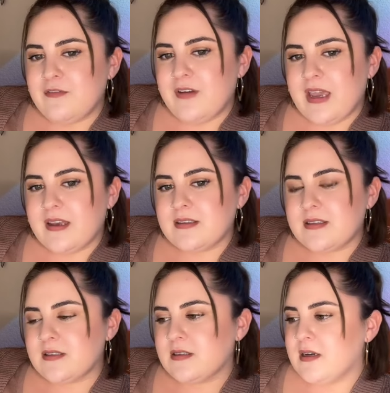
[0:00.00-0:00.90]

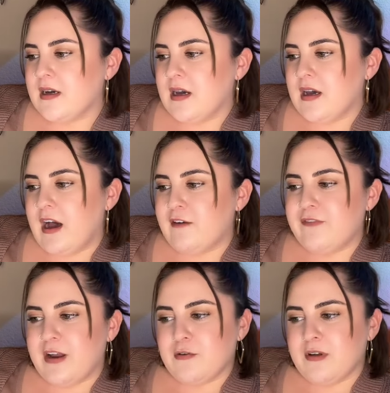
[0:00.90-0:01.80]
face, a
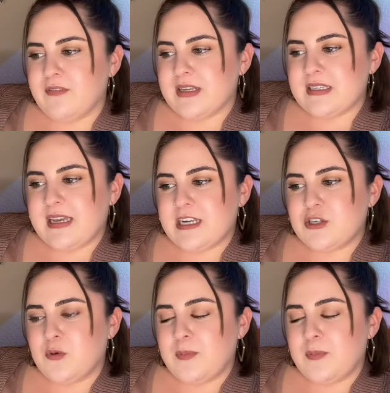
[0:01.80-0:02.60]
federal investigation